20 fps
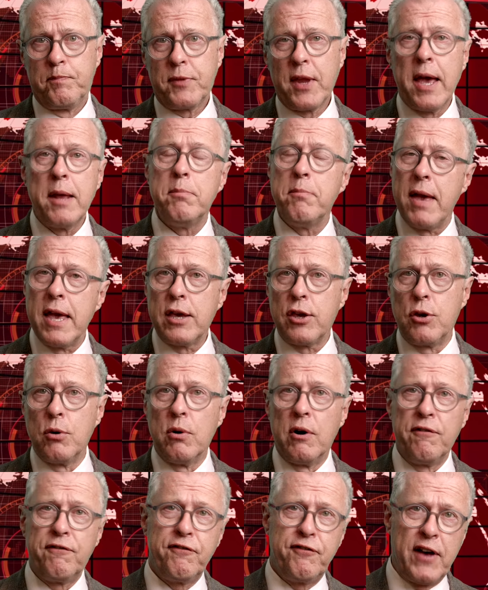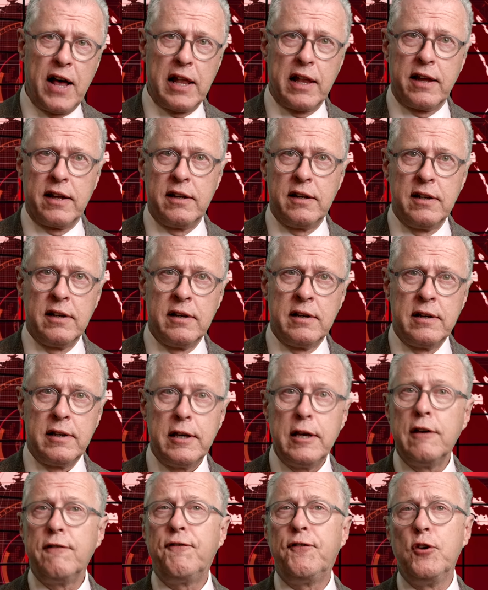and make you a felon
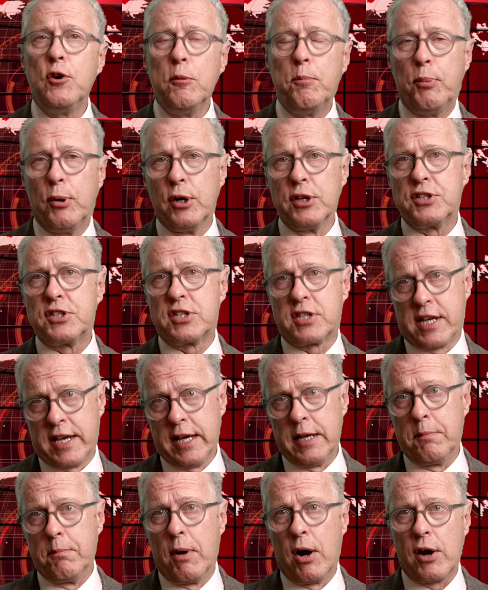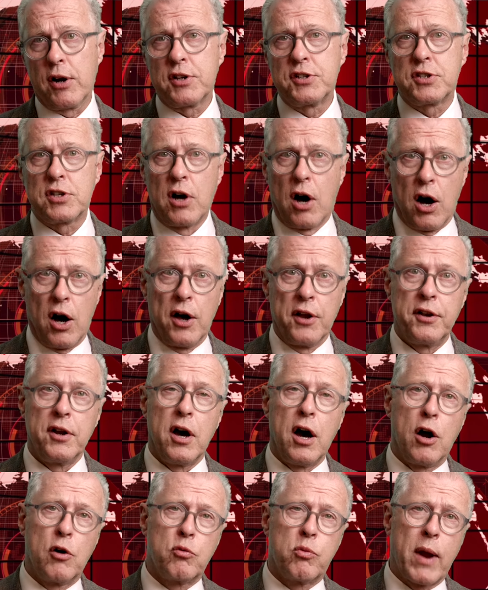if you put skid marks on
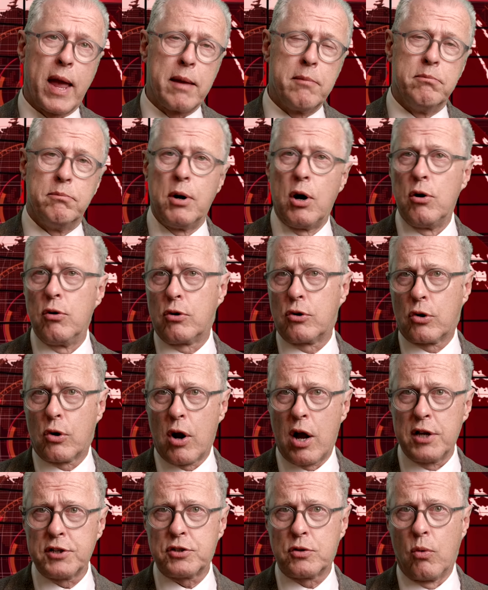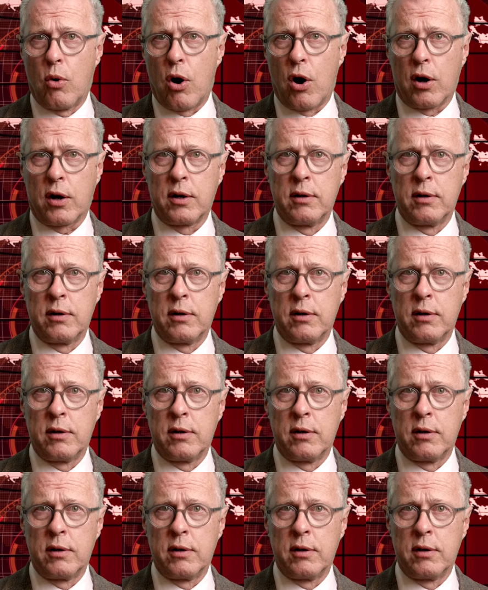a rainbow crosswalk.